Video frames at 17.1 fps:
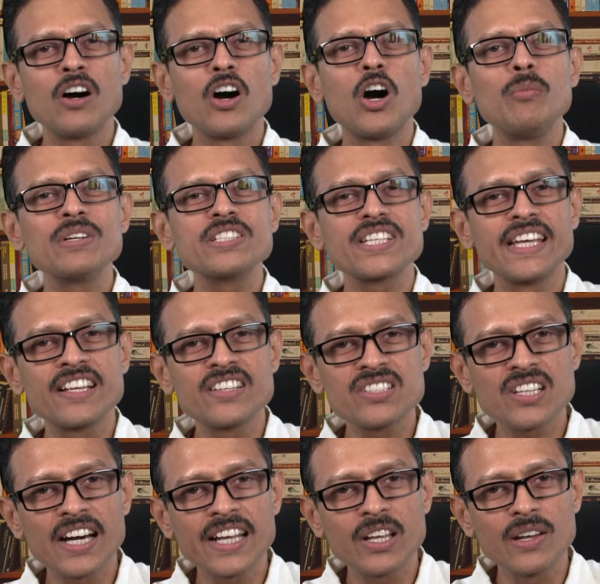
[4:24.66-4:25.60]
How much
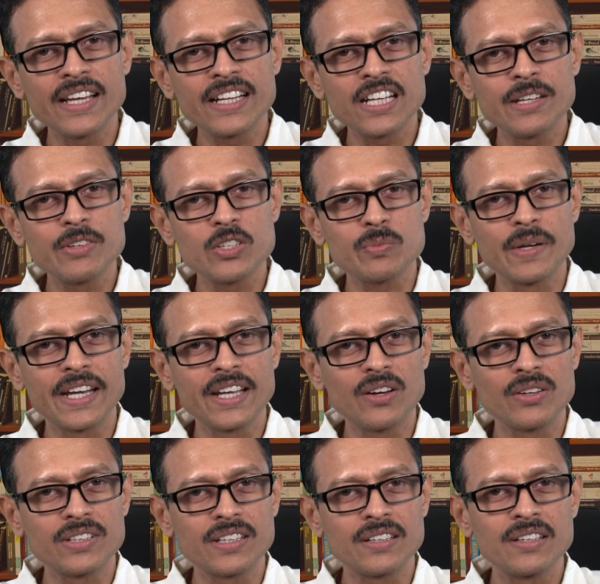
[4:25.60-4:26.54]
extra are you likely to be
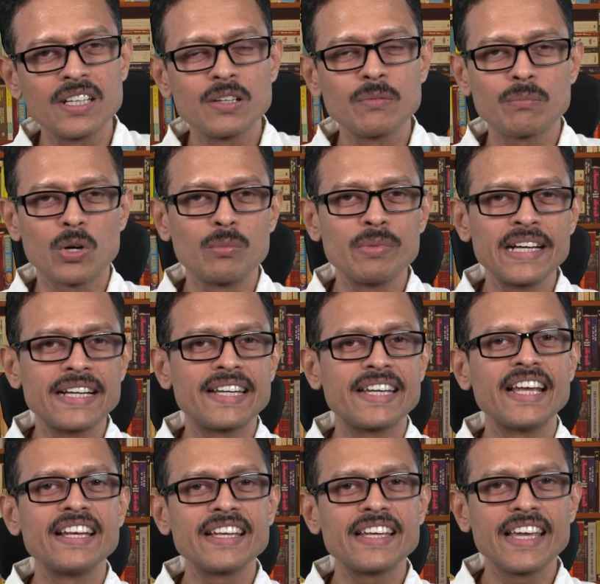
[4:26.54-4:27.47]
spending on that? Probably
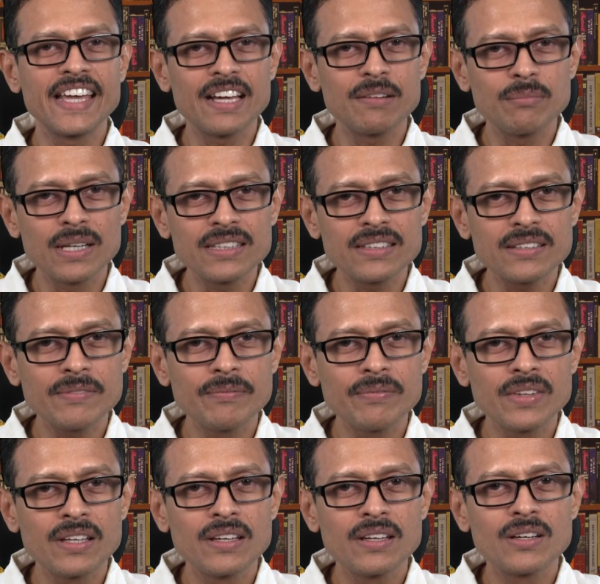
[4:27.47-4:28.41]
10K a month.
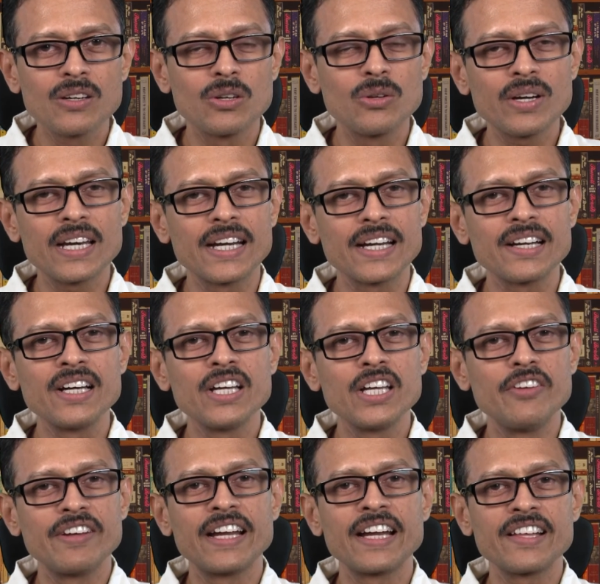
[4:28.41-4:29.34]
Look at
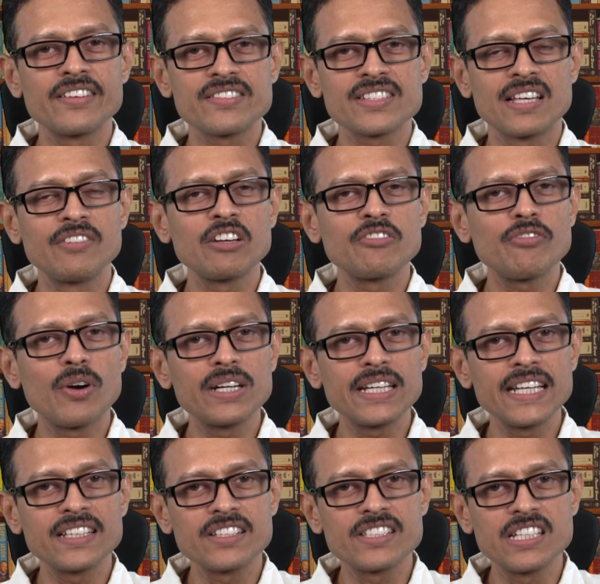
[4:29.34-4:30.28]
it. If you get a
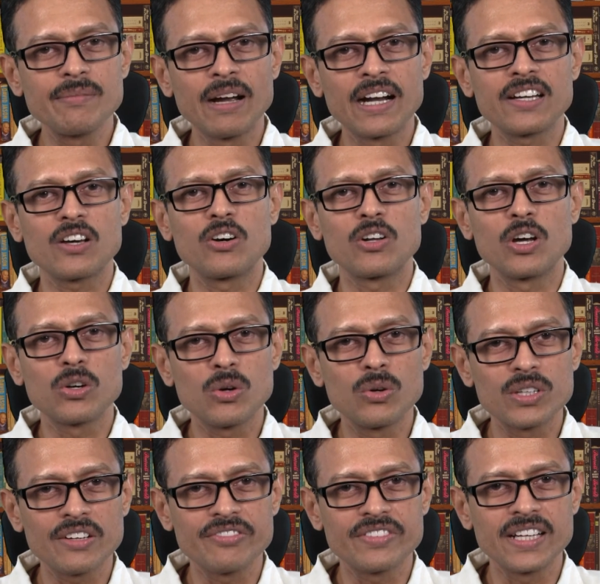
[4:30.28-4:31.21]
740 in the GMAT on
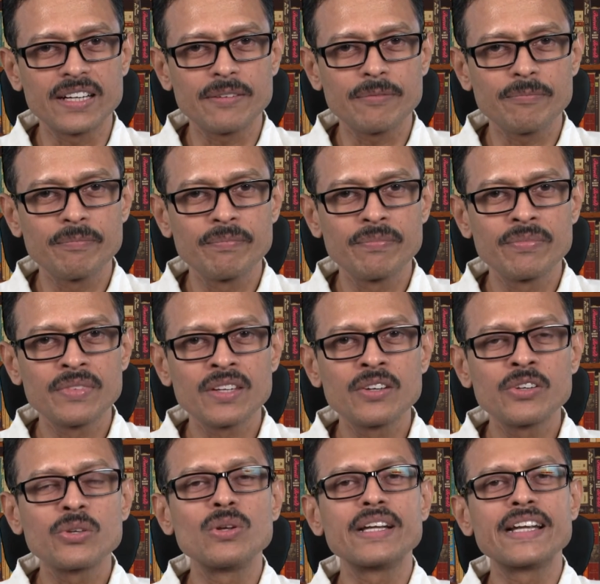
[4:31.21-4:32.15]
account of that,
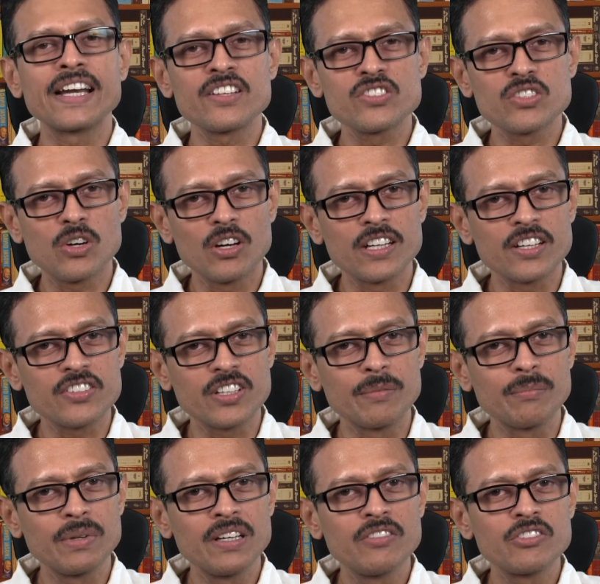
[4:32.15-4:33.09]
you'll get a
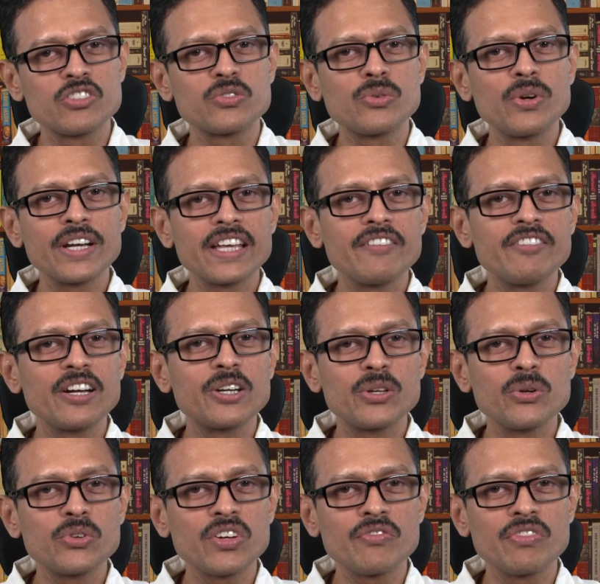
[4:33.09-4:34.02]
scholarship which is going to give you a
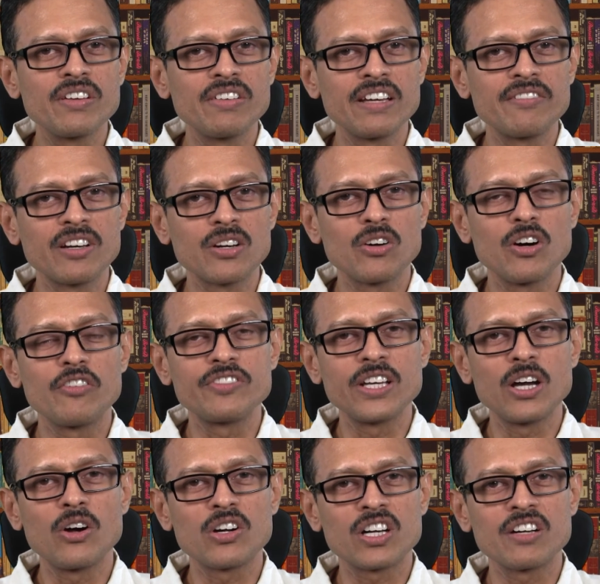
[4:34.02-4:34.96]
tuition fee waiver of
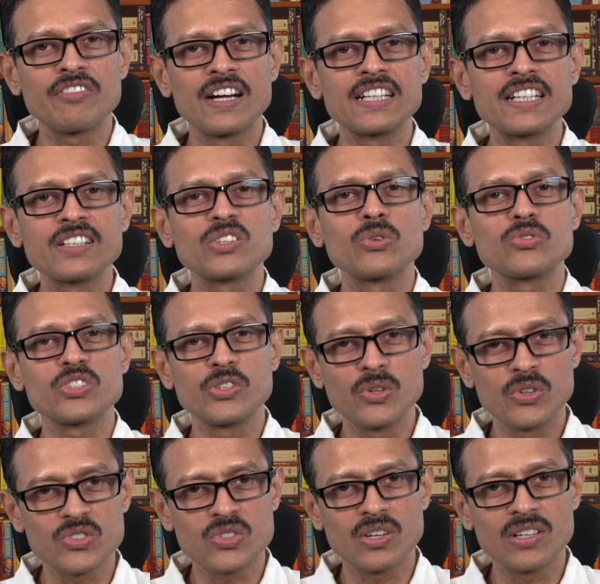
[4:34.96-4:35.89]
the order of
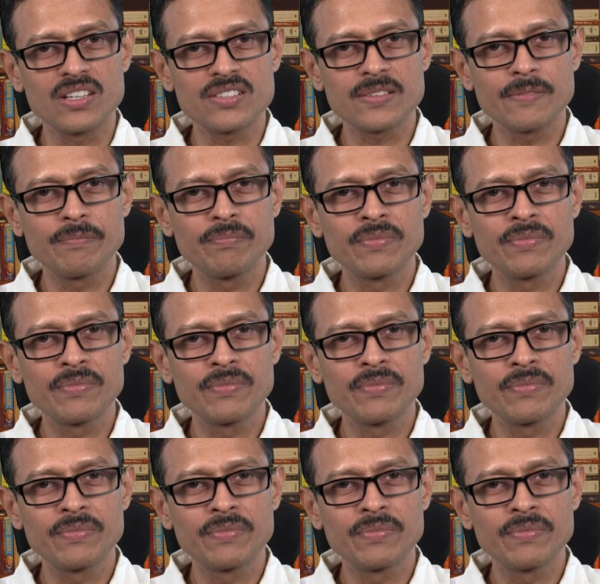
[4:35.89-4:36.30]
$100,000.